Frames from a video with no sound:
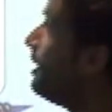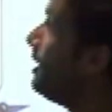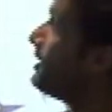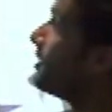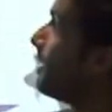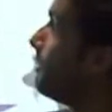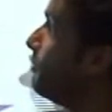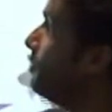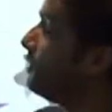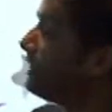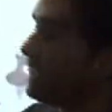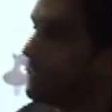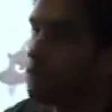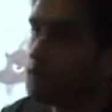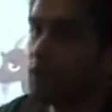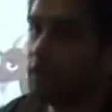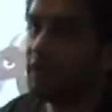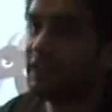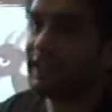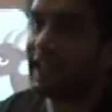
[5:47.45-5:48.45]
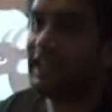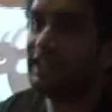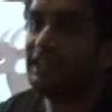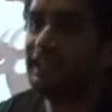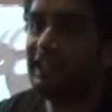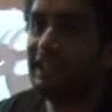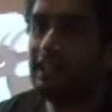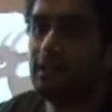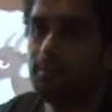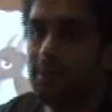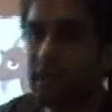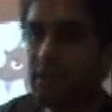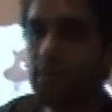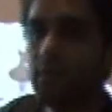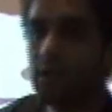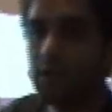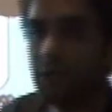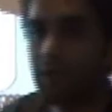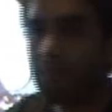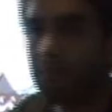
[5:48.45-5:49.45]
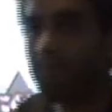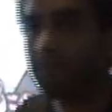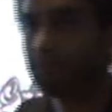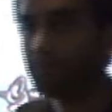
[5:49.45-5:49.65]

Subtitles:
So I'm using Groovy's HTTP builder,